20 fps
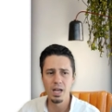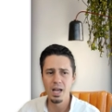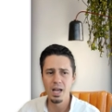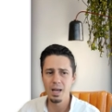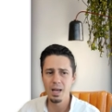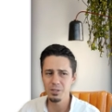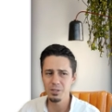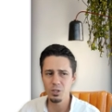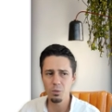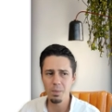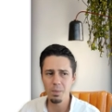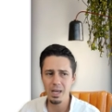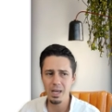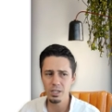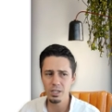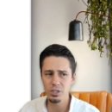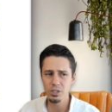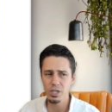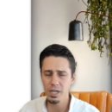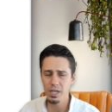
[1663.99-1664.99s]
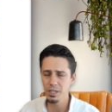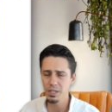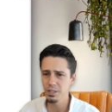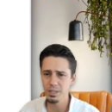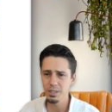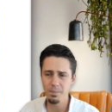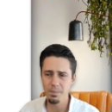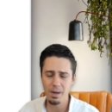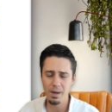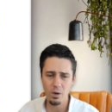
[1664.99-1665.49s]
I'm still making changes in
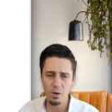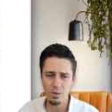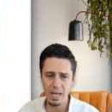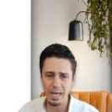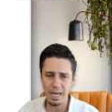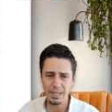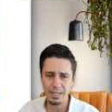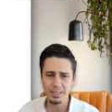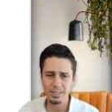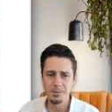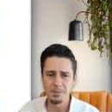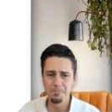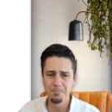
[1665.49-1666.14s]
my ODX.